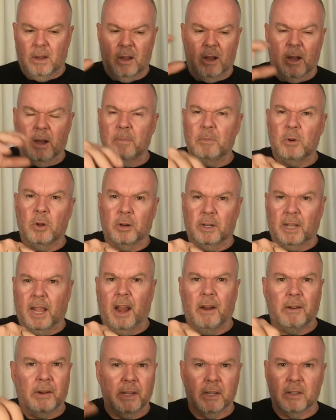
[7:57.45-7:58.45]
I'm not
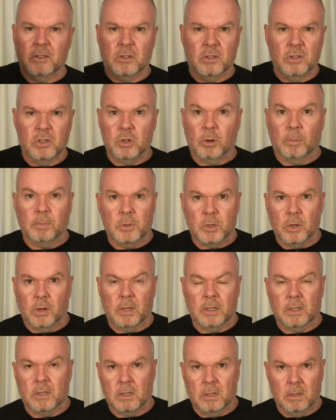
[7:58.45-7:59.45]
carrying it to job
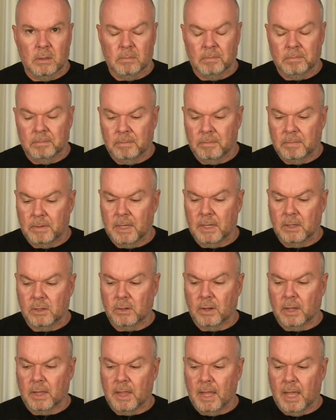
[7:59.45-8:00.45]
sites and things
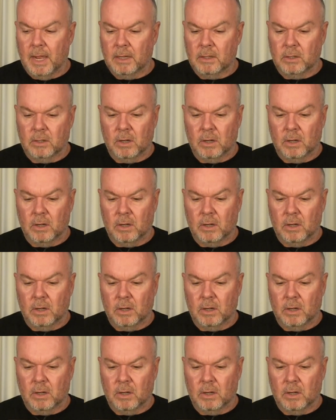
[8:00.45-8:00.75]
like that.